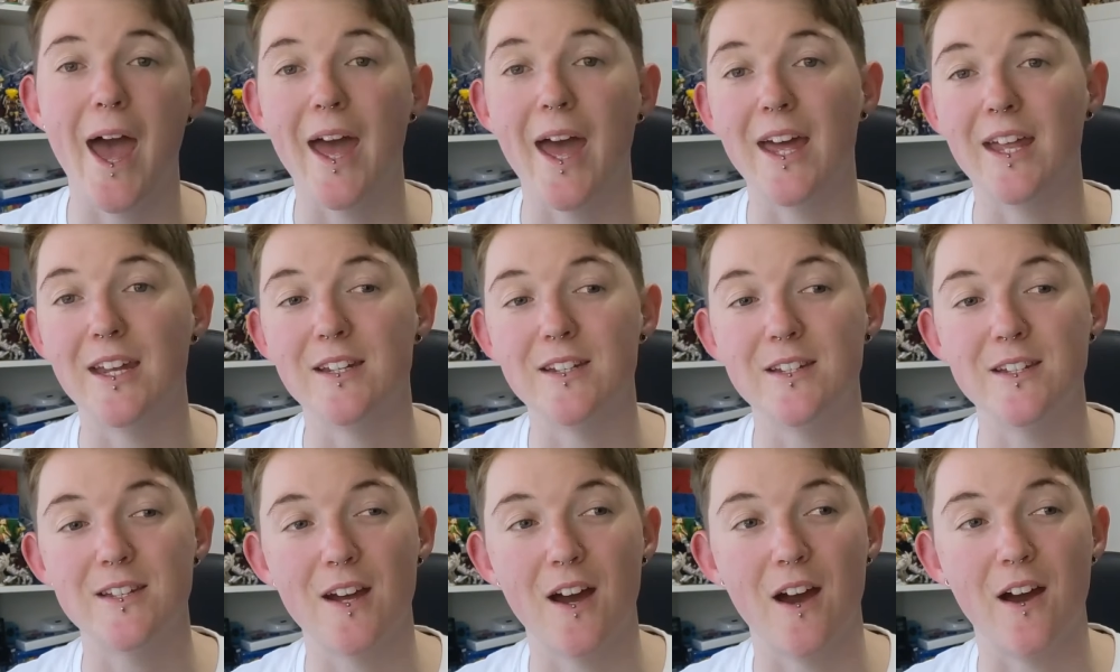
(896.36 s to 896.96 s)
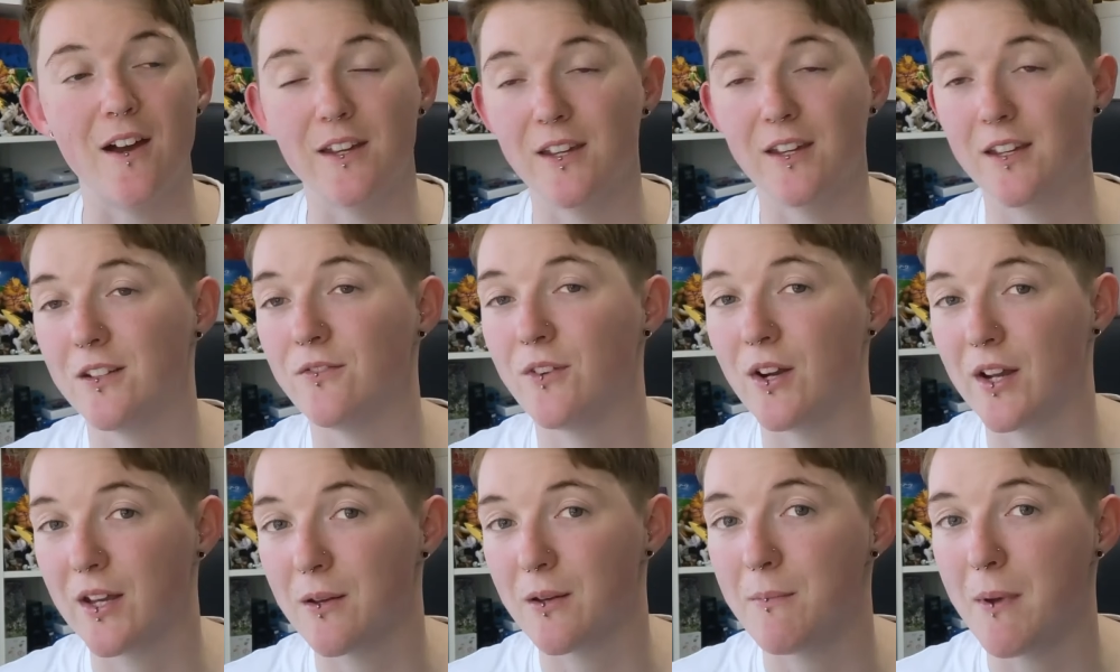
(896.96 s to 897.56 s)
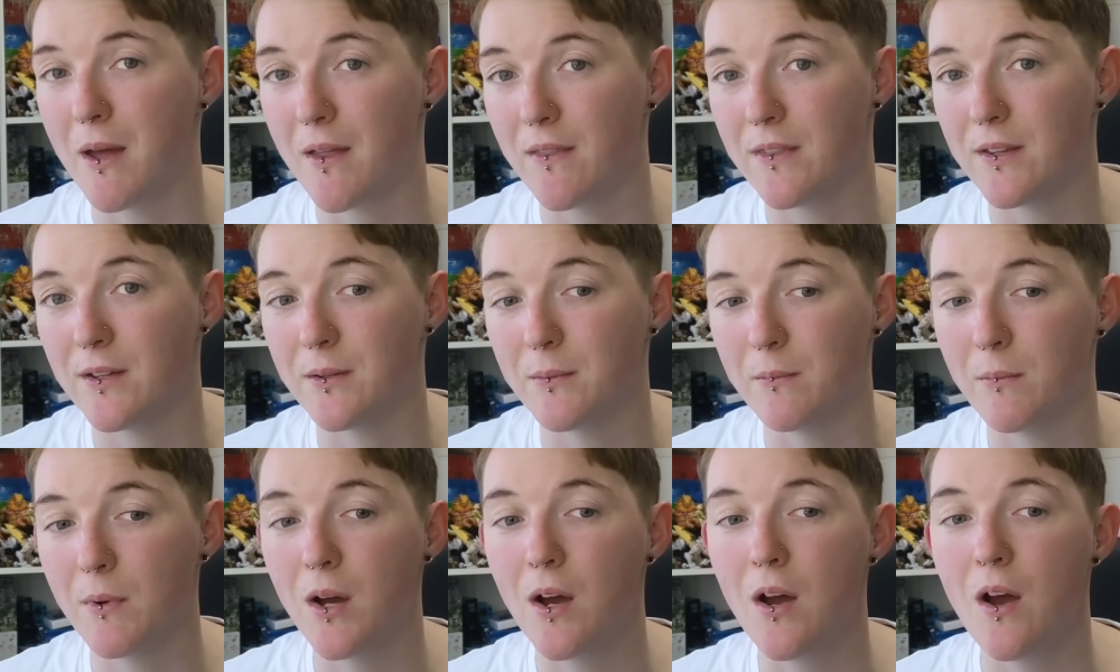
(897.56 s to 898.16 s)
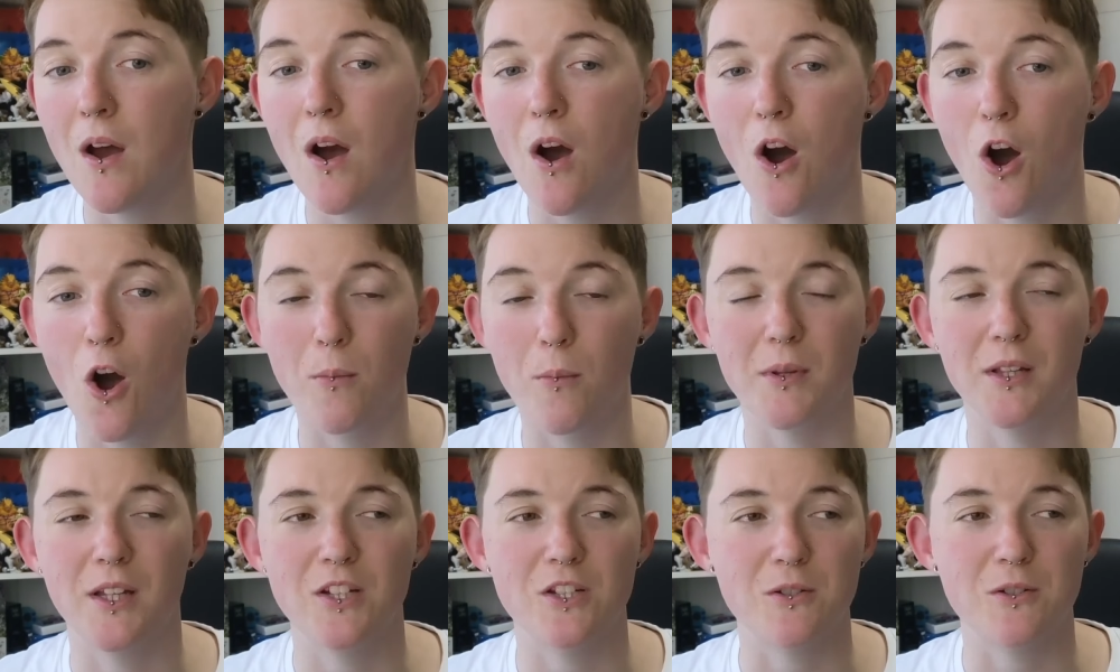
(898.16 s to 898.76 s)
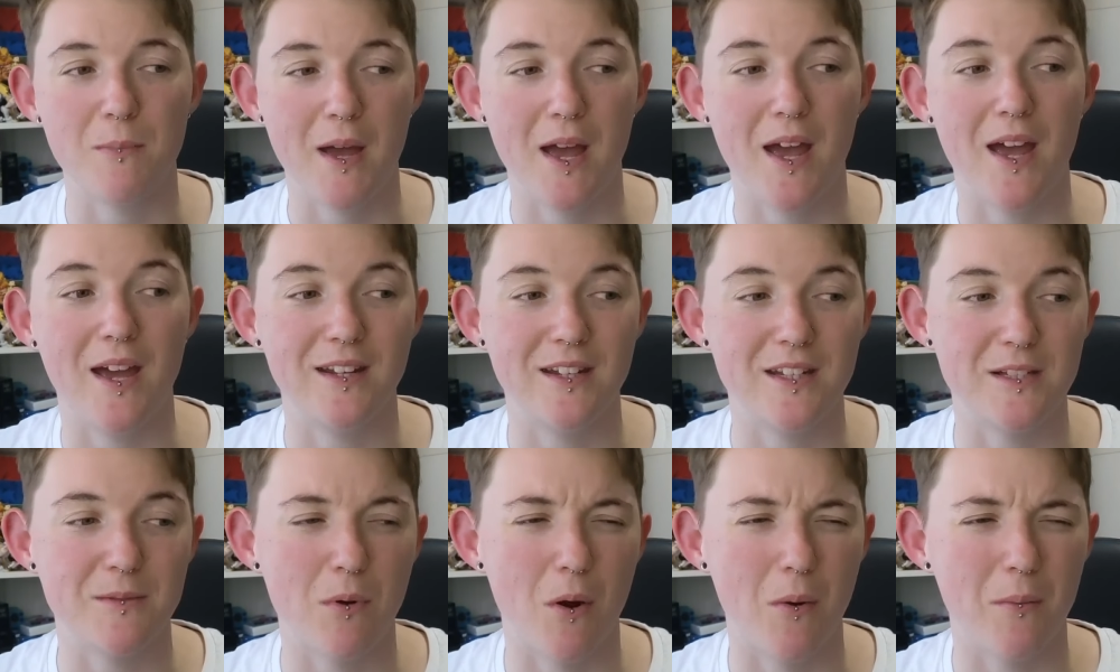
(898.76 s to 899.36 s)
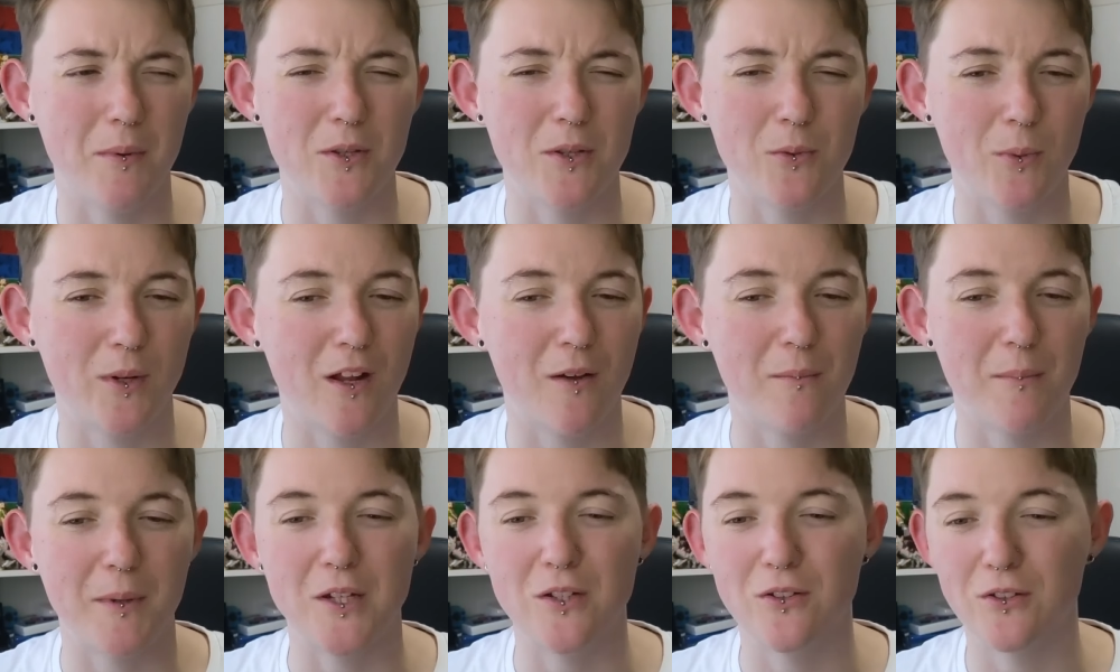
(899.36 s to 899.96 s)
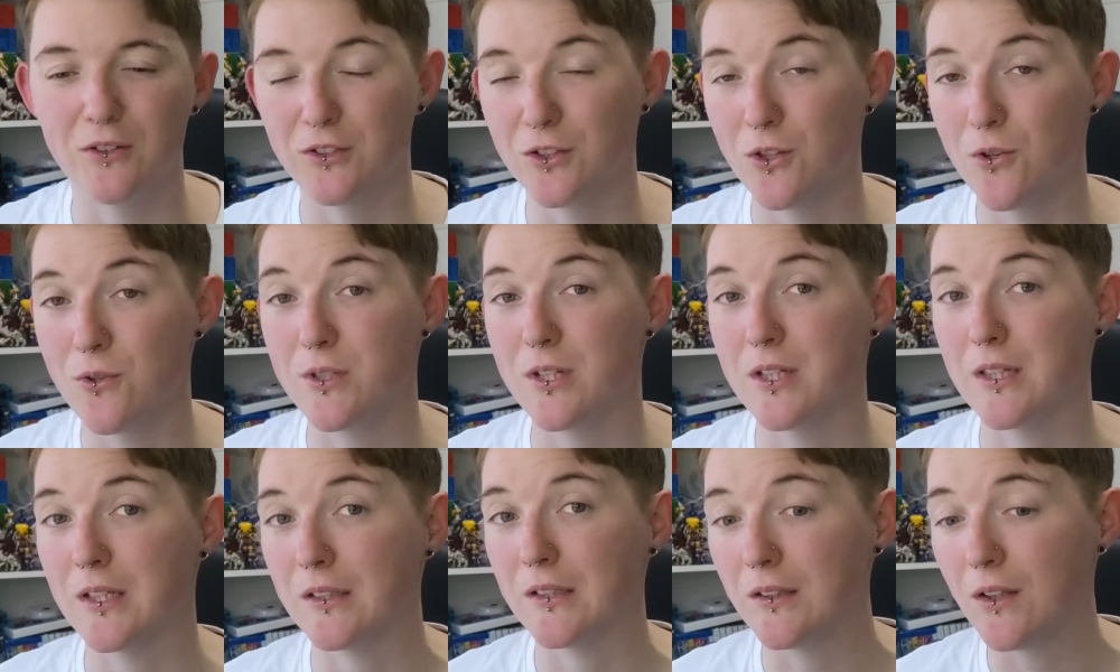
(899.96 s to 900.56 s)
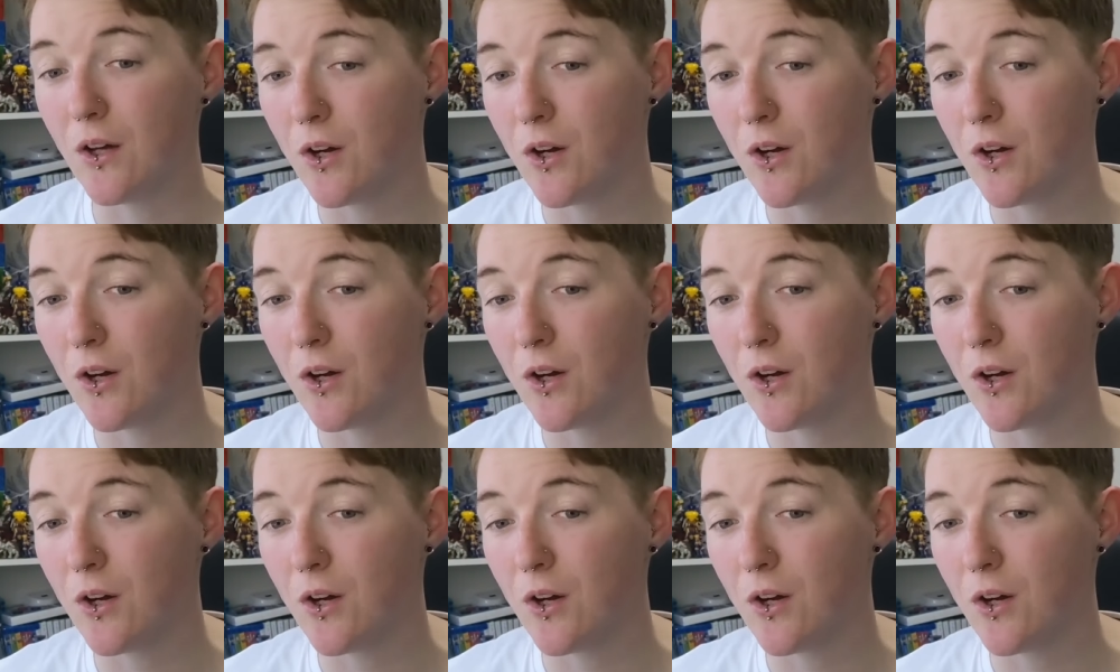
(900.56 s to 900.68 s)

and I can recommend them. Hobbylink Japan is probably the one I've been using the